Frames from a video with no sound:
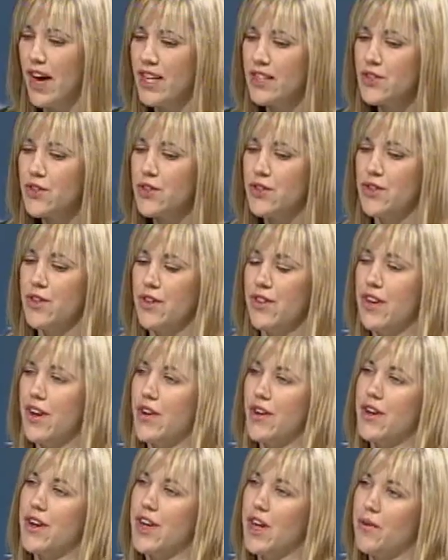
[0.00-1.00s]
answers do you think
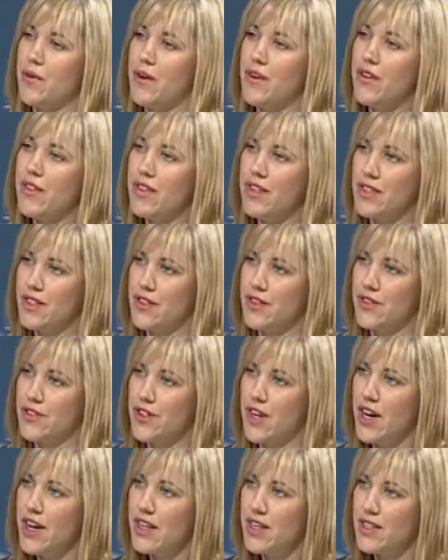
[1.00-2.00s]
are going to come out of these
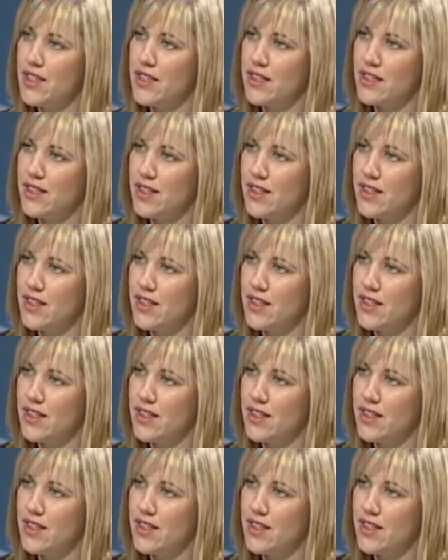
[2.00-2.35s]
trials?